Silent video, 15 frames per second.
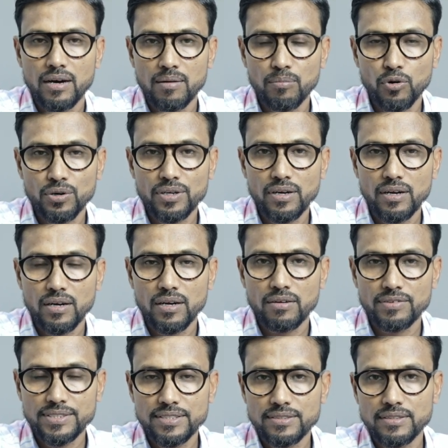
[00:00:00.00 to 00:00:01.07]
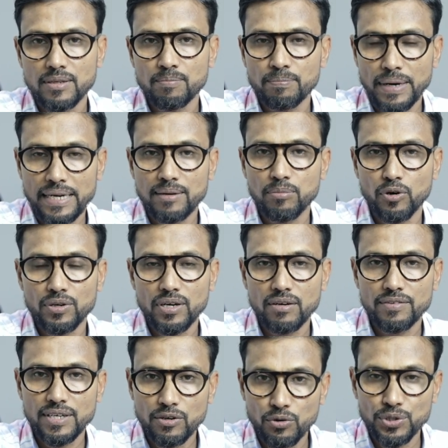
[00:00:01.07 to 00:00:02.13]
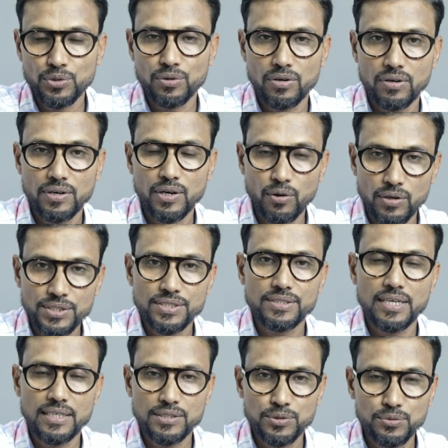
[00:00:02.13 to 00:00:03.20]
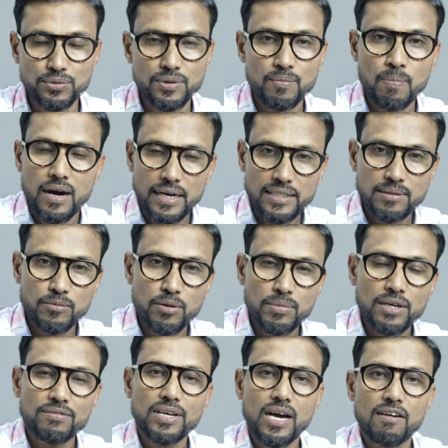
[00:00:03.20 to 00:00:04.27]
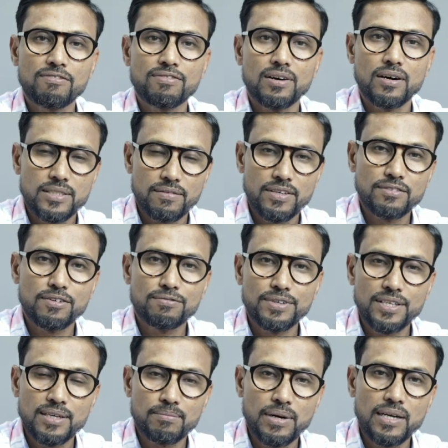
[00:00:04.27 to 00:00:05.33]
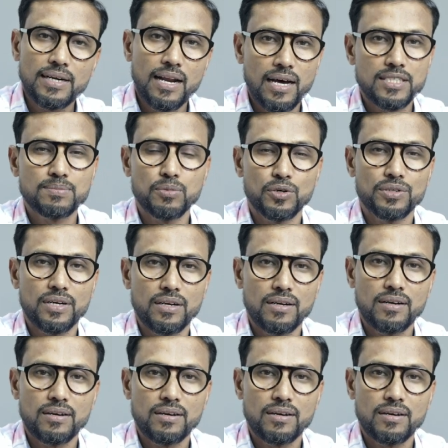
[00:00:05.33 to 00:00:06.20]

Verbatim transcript: bottle which is in PET bottle. We're going to launch that soon. At the moment we have 750 ml glass bottle.